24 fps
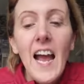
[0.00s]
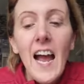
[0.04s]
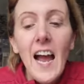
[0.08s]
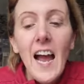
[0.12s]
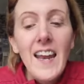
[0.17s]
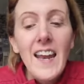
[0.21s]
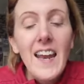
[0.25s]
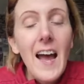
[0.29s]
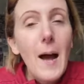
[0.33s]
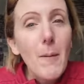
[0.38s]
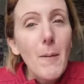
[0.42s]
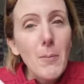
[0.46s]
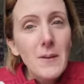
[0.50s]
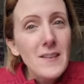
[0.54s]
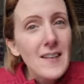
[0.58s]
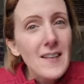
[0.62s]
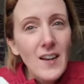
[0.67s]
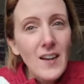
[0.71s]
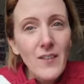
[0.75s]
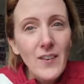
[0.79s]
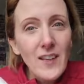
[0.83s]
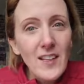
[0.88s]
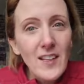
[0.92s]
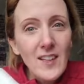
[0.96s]
And apple
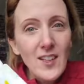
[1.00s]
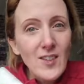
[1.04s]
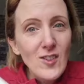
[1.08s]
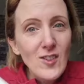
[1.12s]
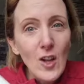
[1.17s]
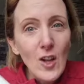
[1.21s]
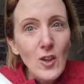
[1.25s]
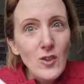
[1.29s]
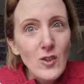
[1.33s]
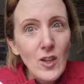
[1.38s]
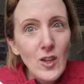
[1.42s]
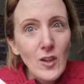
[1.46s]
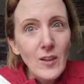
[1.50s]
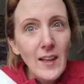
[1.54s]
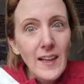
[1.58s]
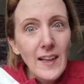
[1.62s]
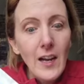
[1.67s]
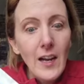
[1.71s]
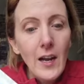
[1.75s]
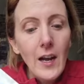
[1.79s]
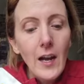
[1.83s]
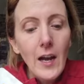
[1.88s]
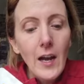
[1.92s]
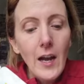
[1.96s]
cider vinegar is also
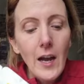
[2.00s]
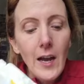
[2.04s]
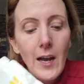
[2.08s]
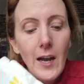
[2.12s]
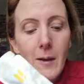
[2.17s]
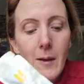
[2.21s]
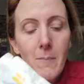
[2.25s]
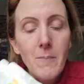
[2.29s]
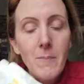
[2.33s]
like a